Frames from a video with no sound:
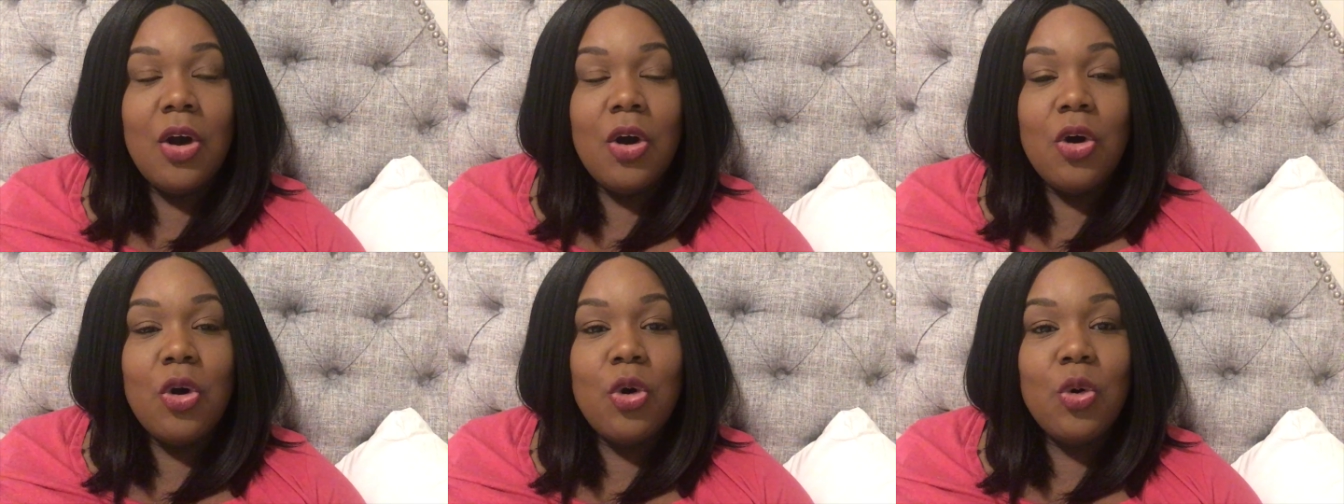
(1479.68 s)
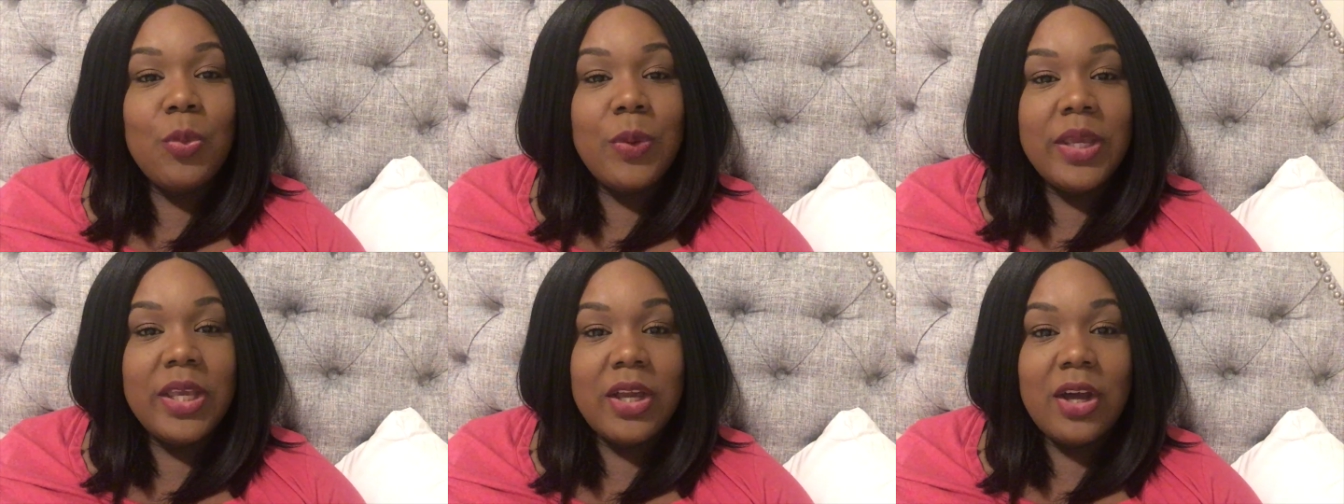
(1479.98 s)
who
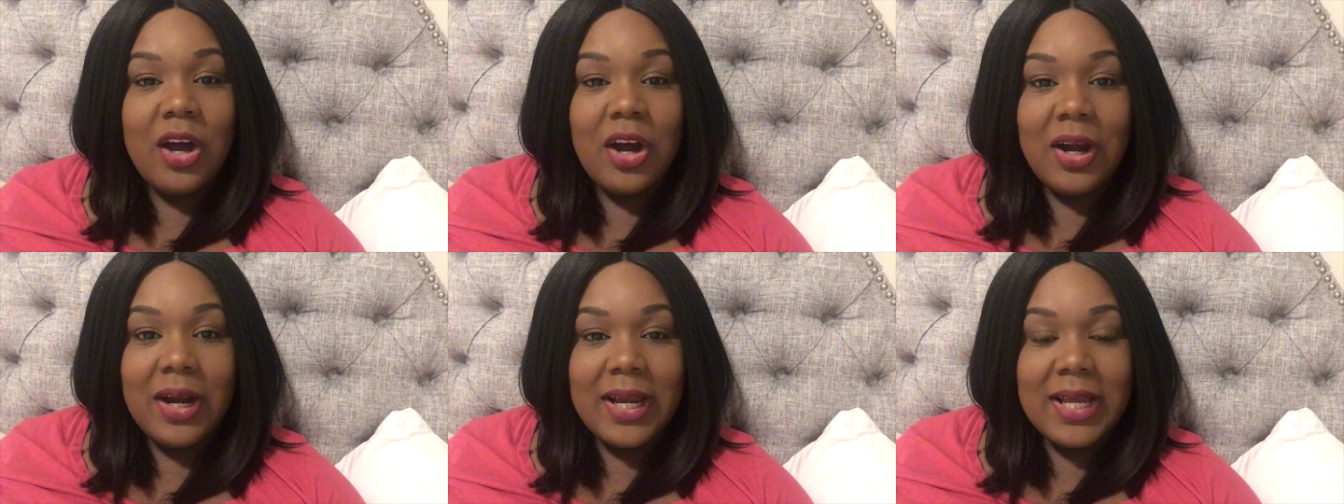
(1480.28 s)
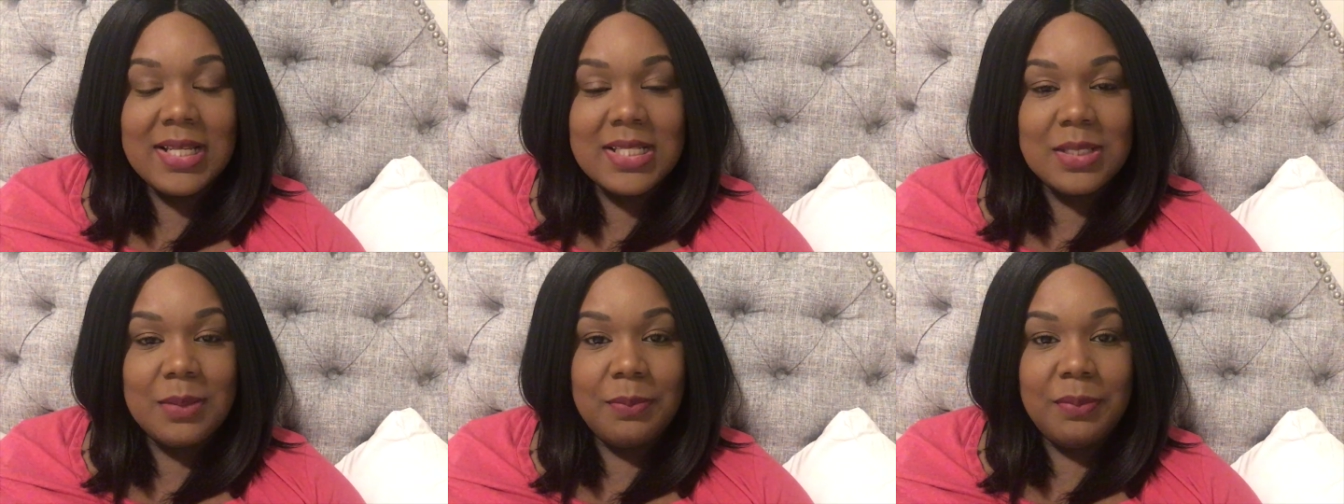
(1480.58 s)
we are
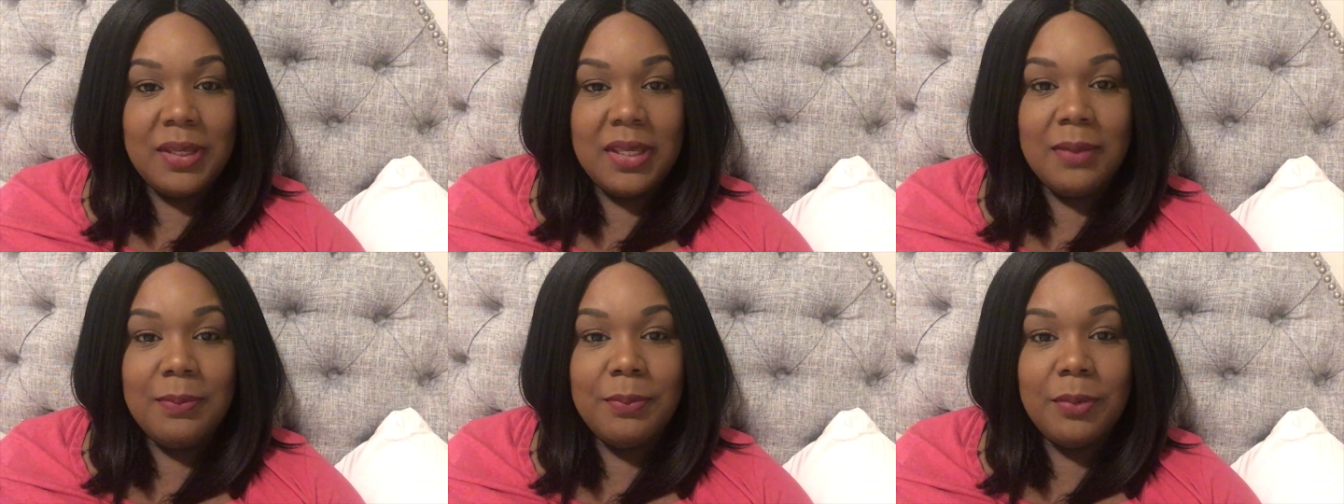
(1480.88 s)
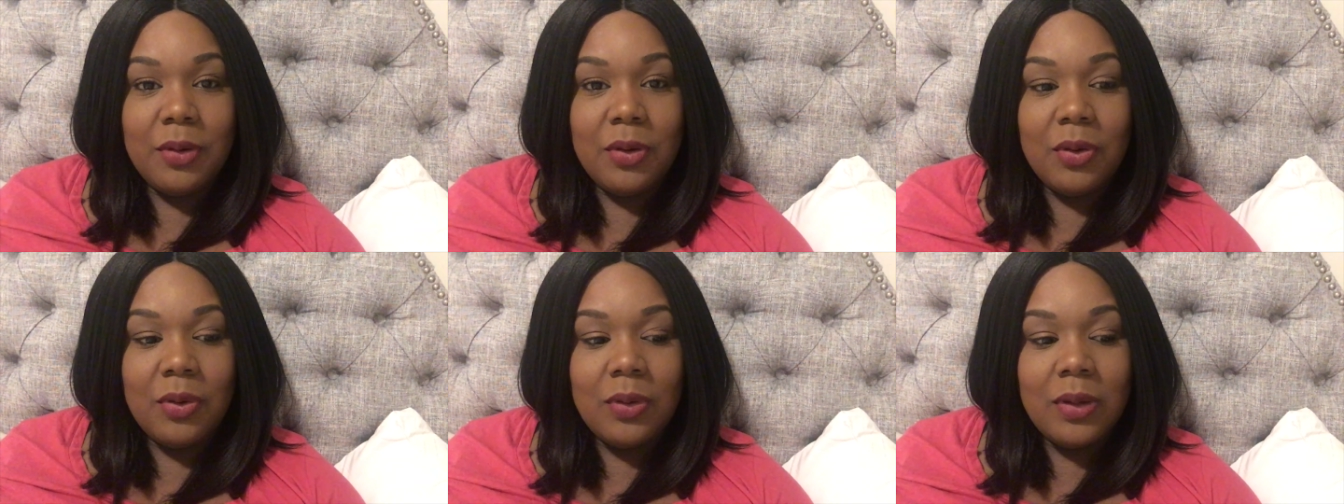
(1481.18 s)
as a
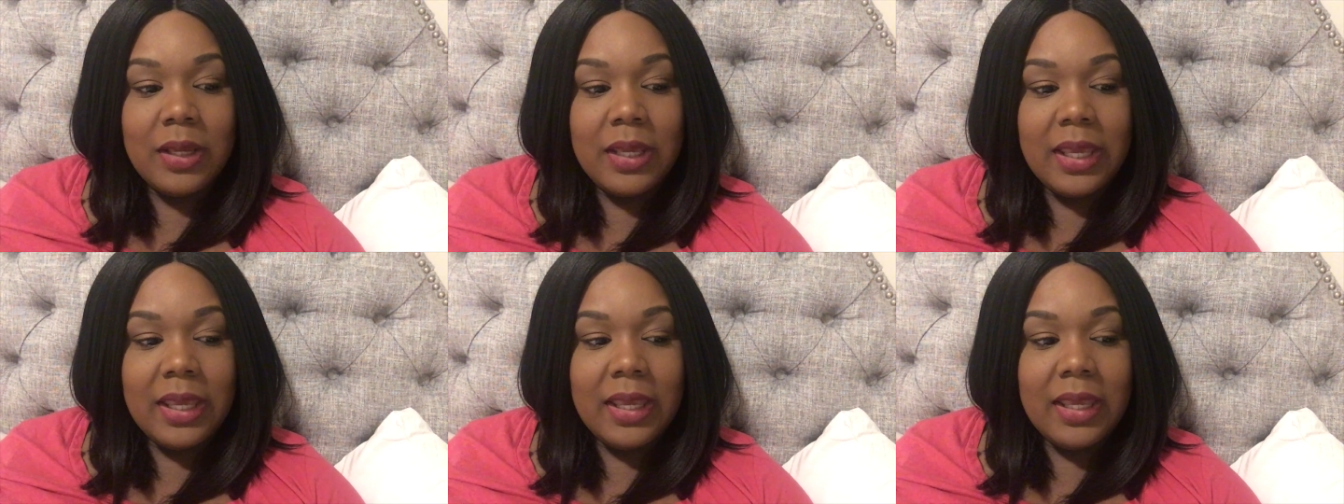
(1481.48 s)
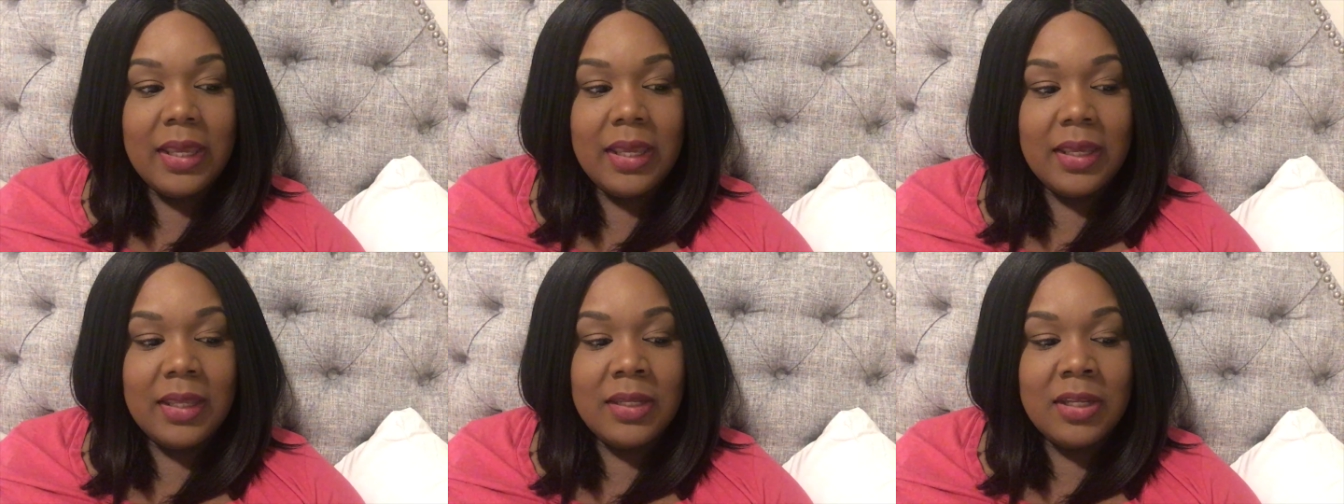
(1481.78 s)
people
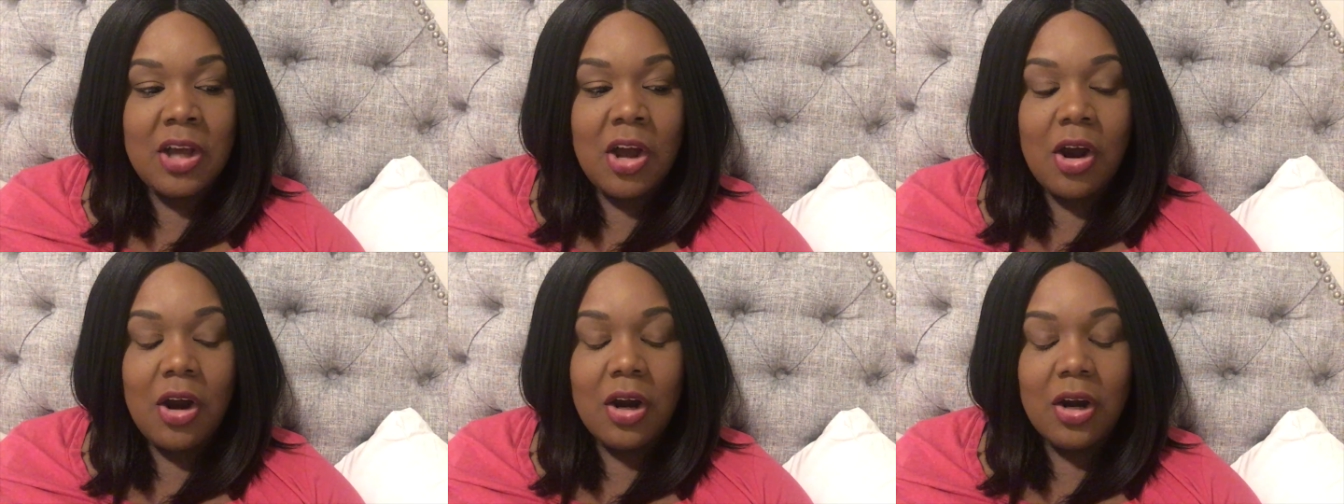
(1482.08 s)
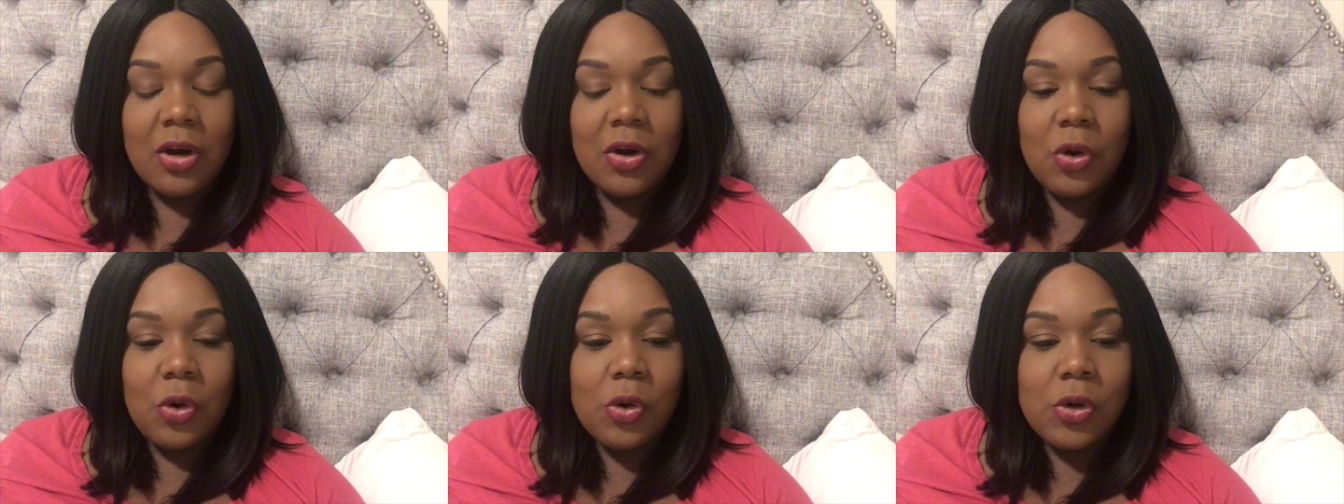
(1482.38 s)
and
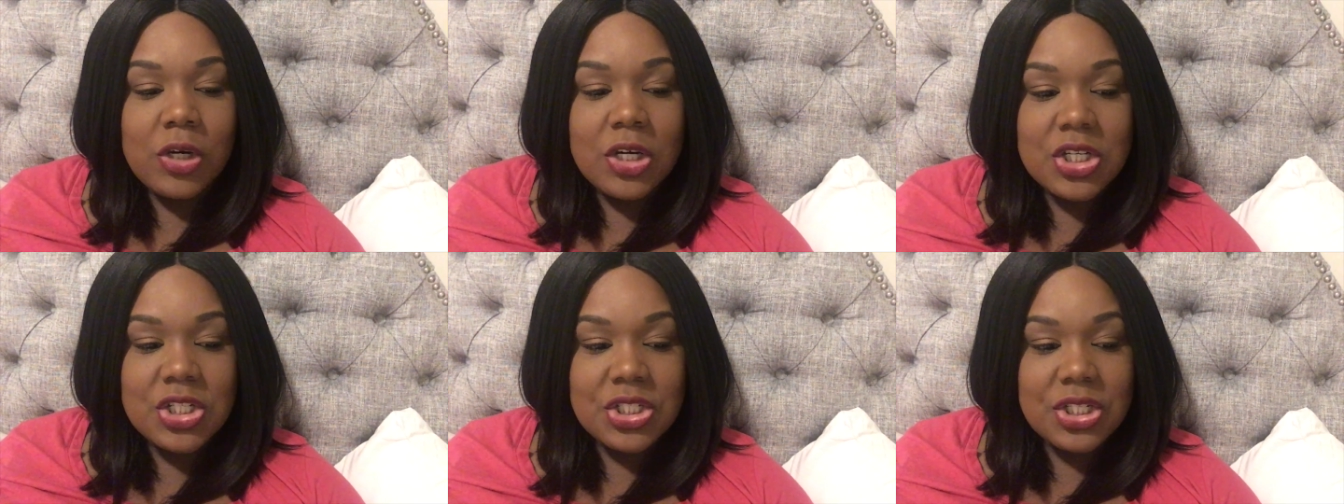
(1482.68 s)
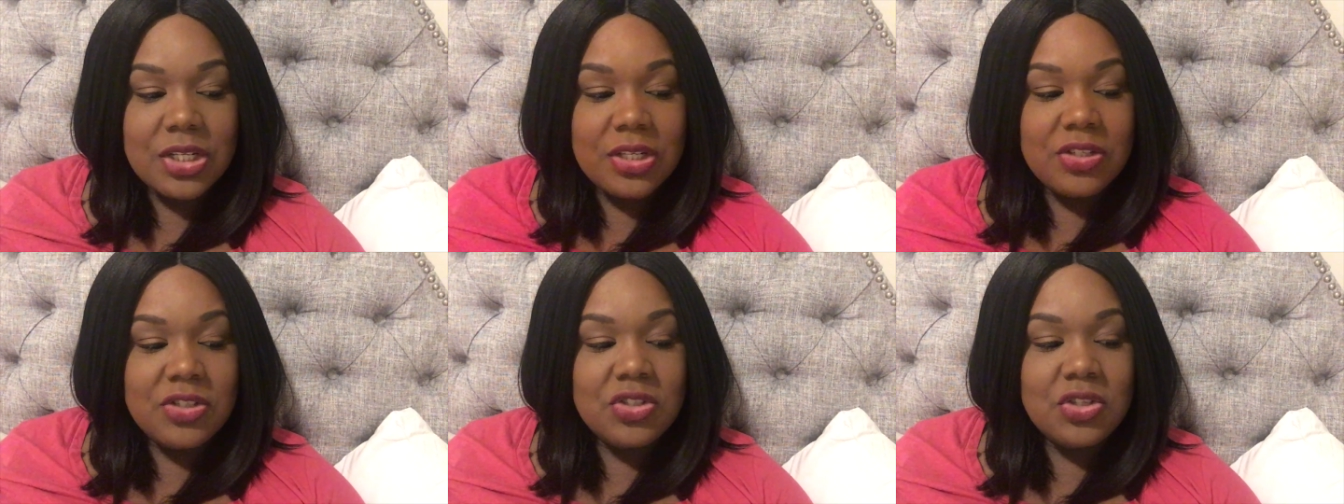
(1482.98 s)
our
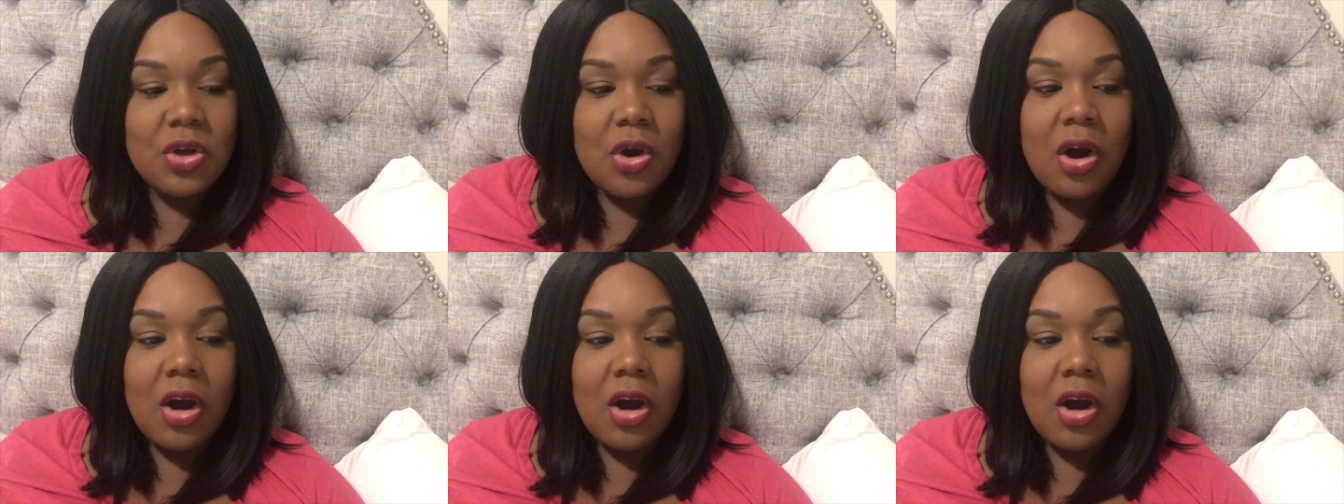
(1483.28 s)
origins,